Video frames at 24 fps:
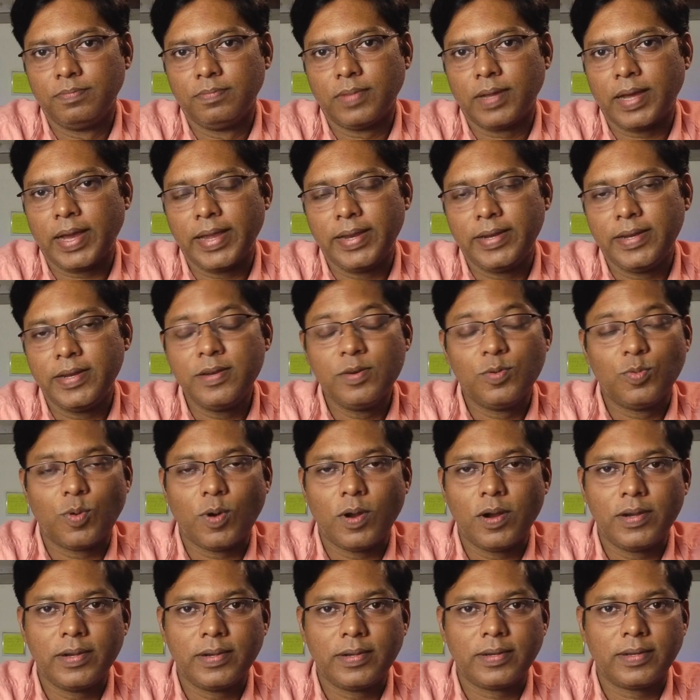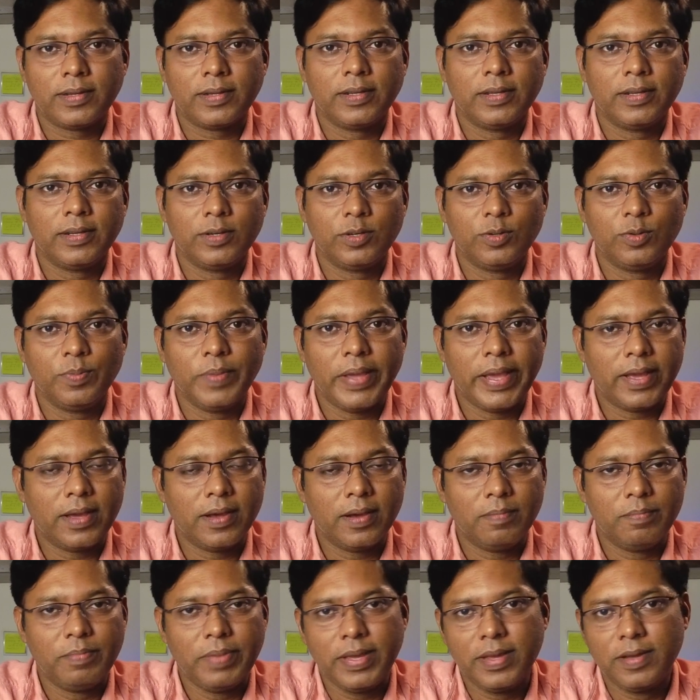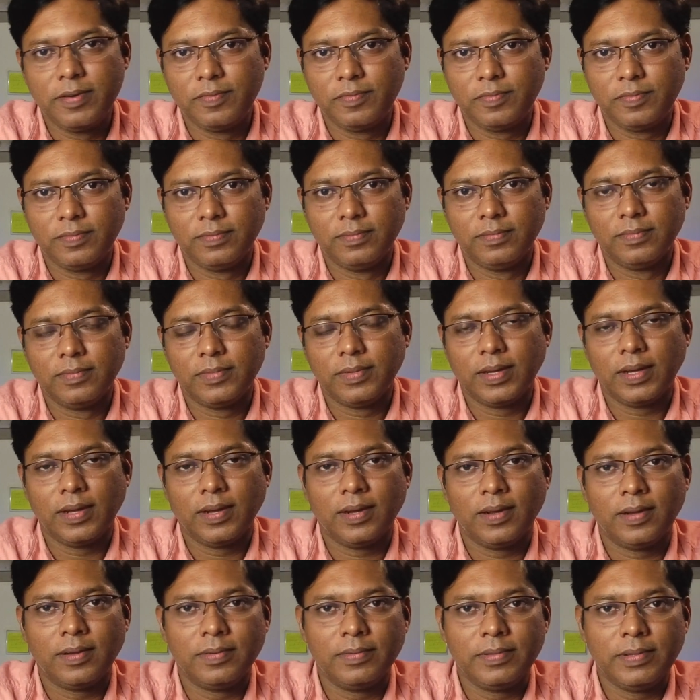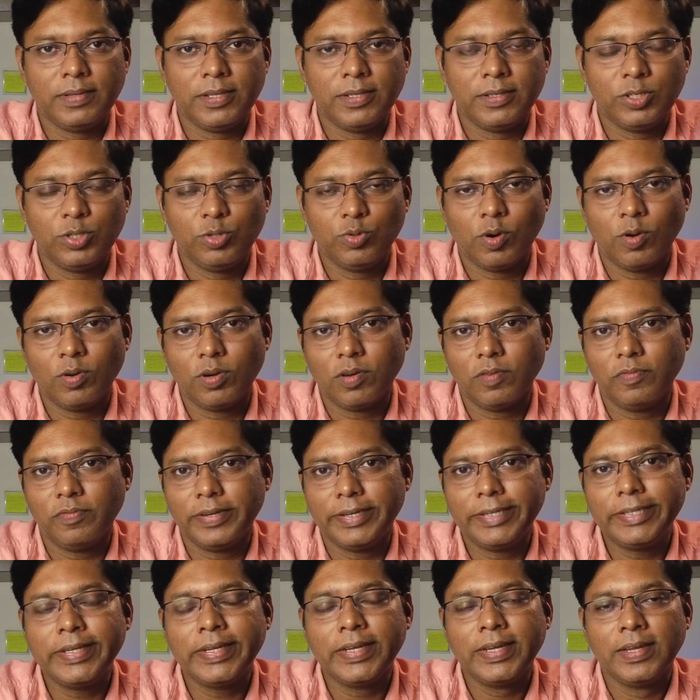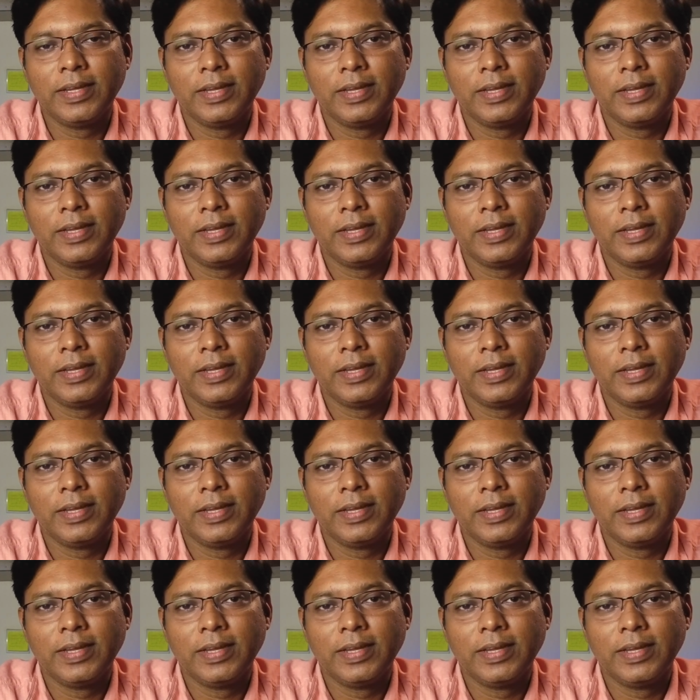didn't want to make a big issue out of it.